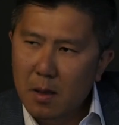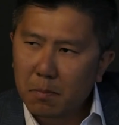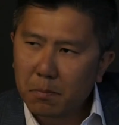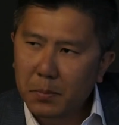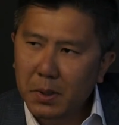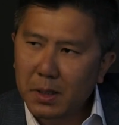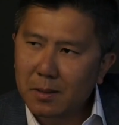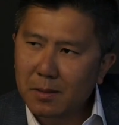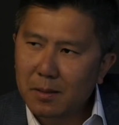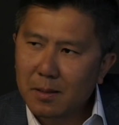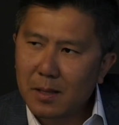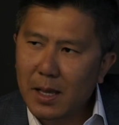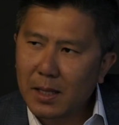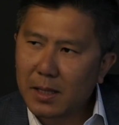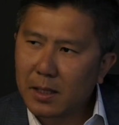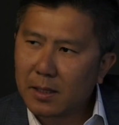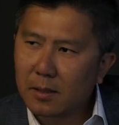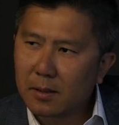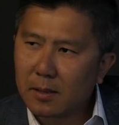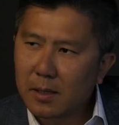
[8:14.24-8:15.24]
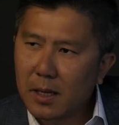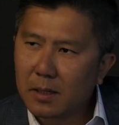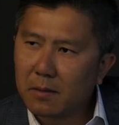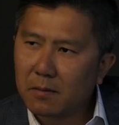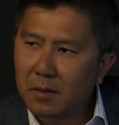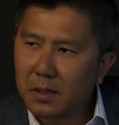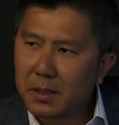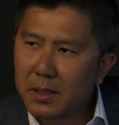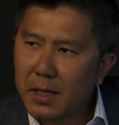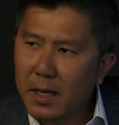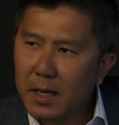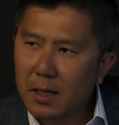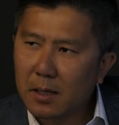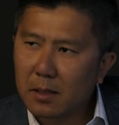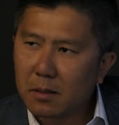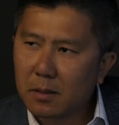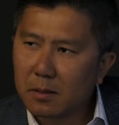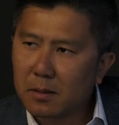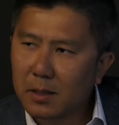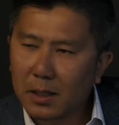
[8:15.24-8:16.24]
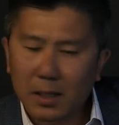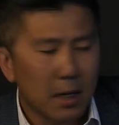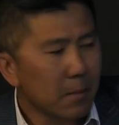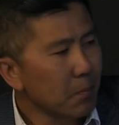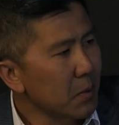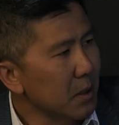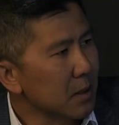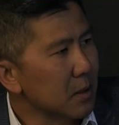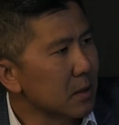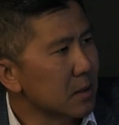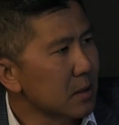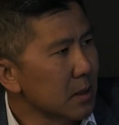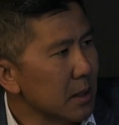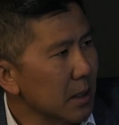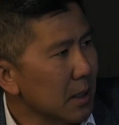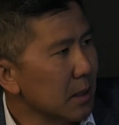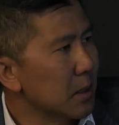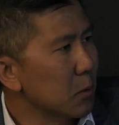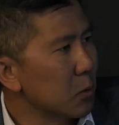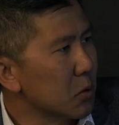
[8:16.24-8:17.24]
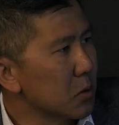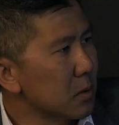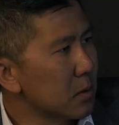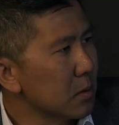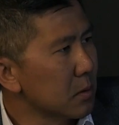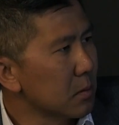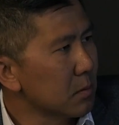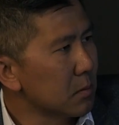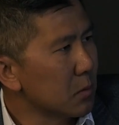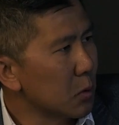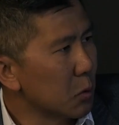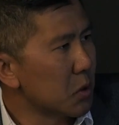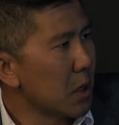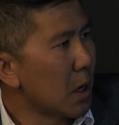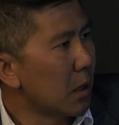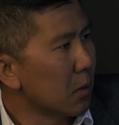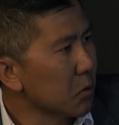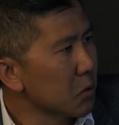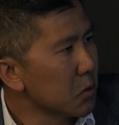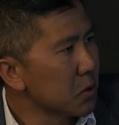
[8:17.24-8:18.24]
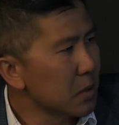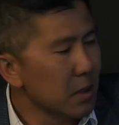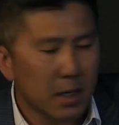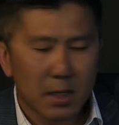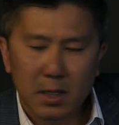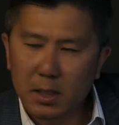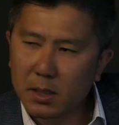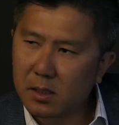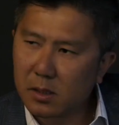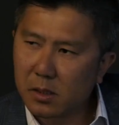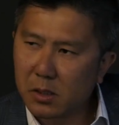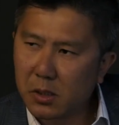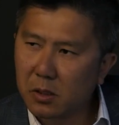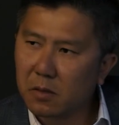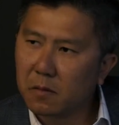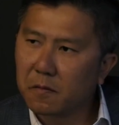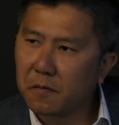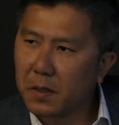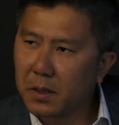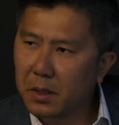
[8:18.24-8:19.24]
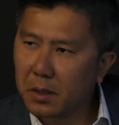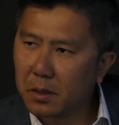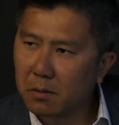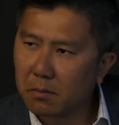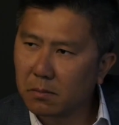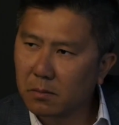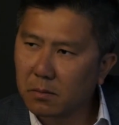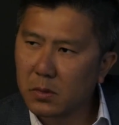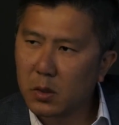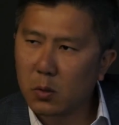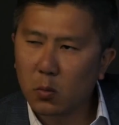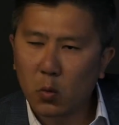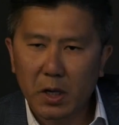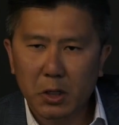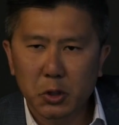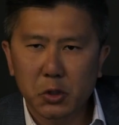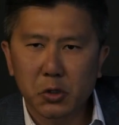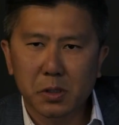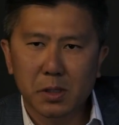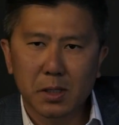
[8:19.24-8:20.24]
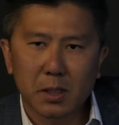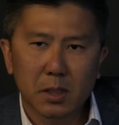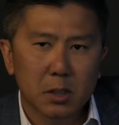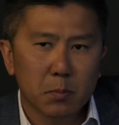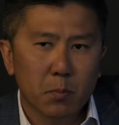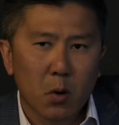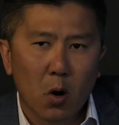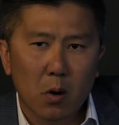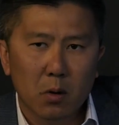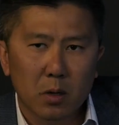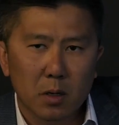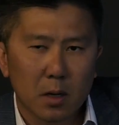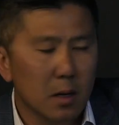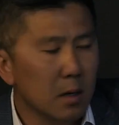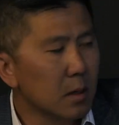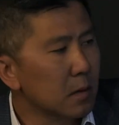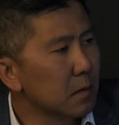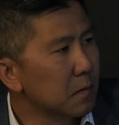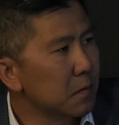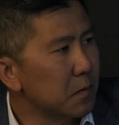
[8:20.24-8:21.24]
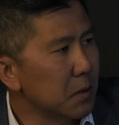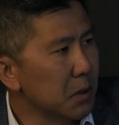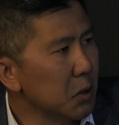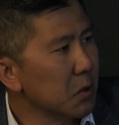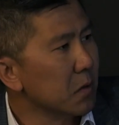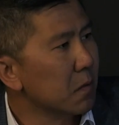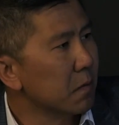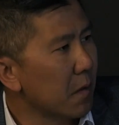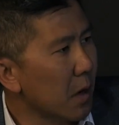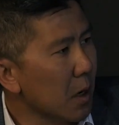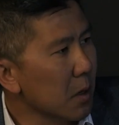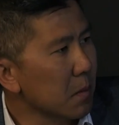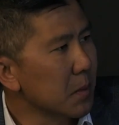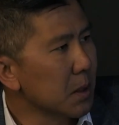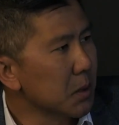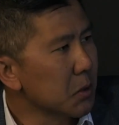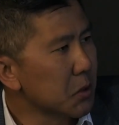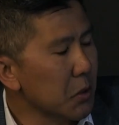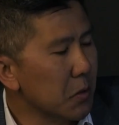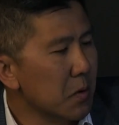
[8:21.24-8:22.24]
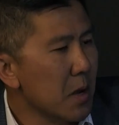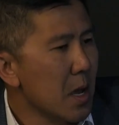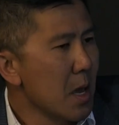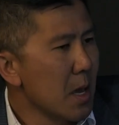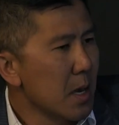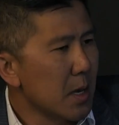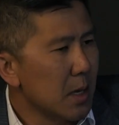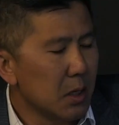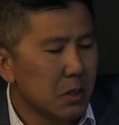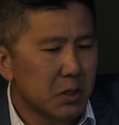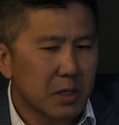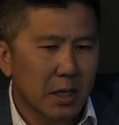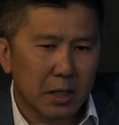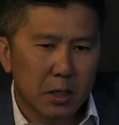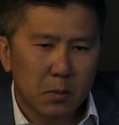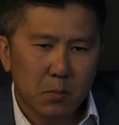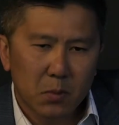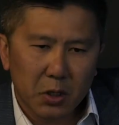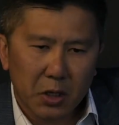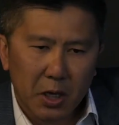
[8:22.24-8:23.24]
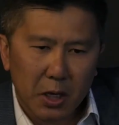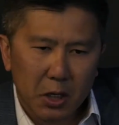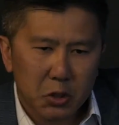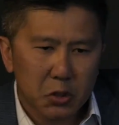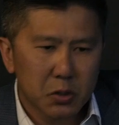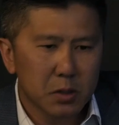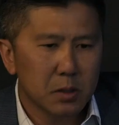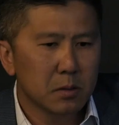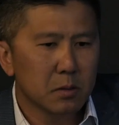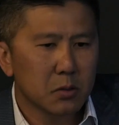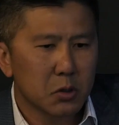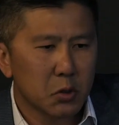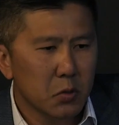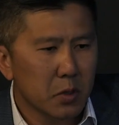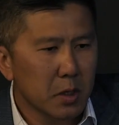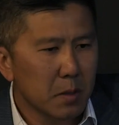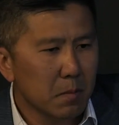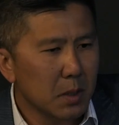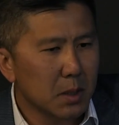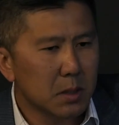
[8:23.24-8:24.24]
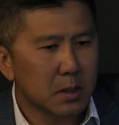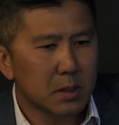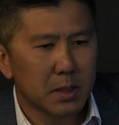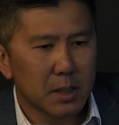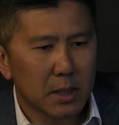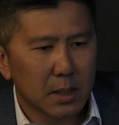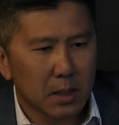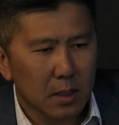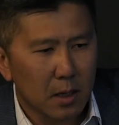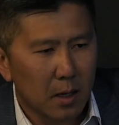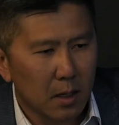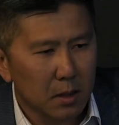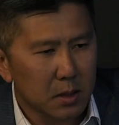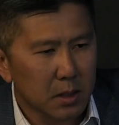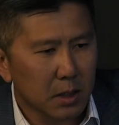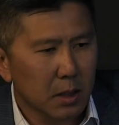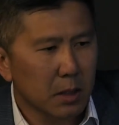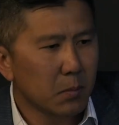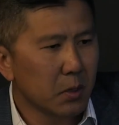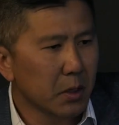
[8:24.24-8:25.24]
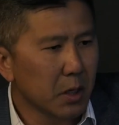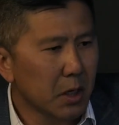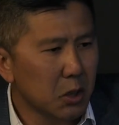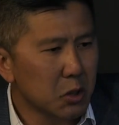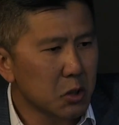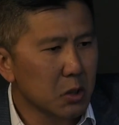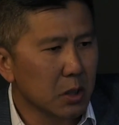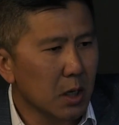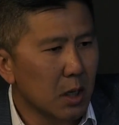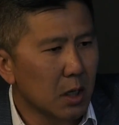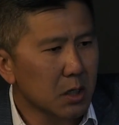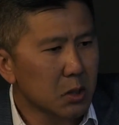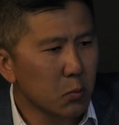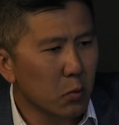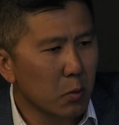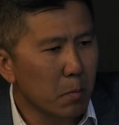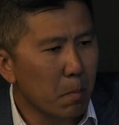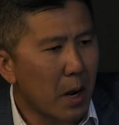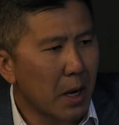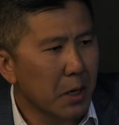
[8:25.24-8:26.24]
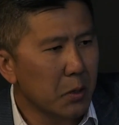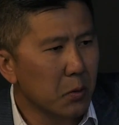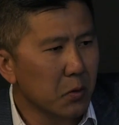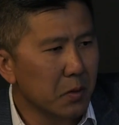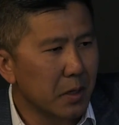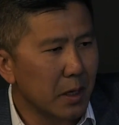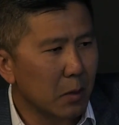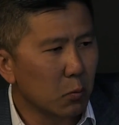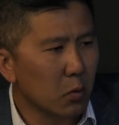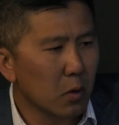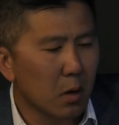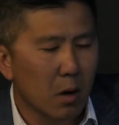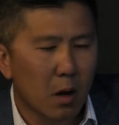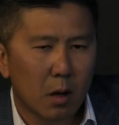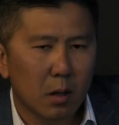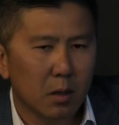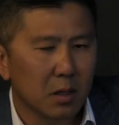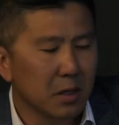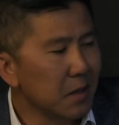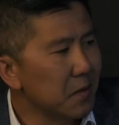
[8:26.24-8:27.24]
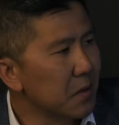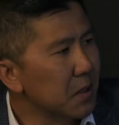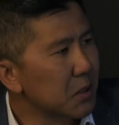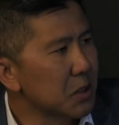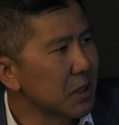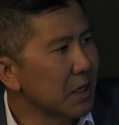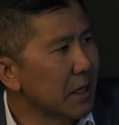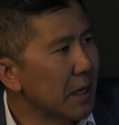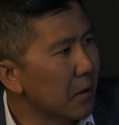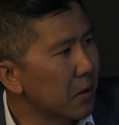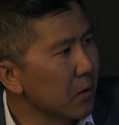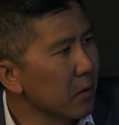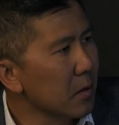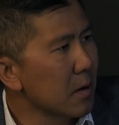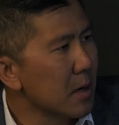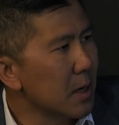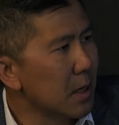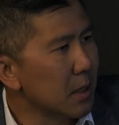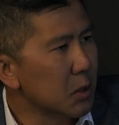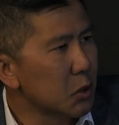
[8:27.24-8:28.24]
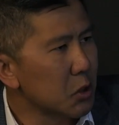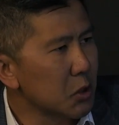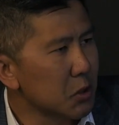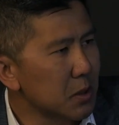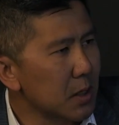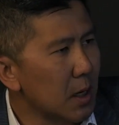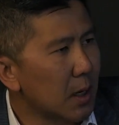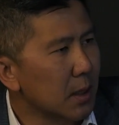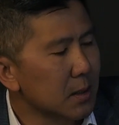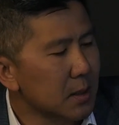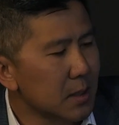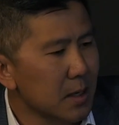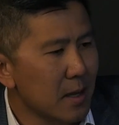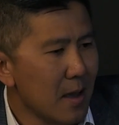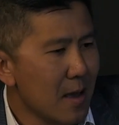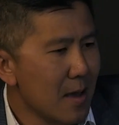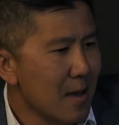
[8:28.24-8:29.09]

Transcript: But at the end of the day, the company is getting those dollars, and it's still funding your wages, and it's part of the new environment. So it's that communication stream, it's the constant communication, constant reminder that we're all in this together, and it's just not